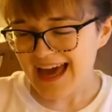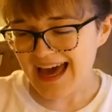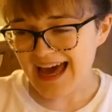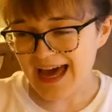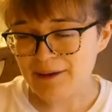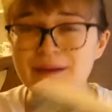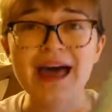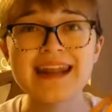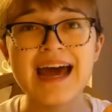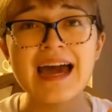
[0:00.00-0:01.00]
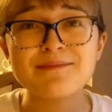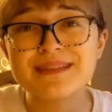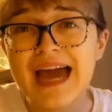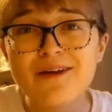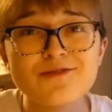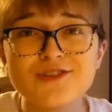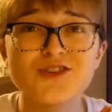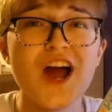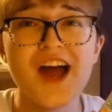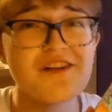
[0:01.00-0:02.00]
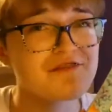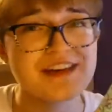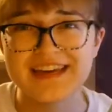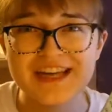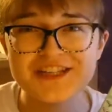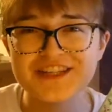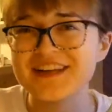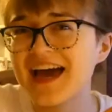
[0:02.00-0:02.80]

Um, and I'm down to cry on vacation.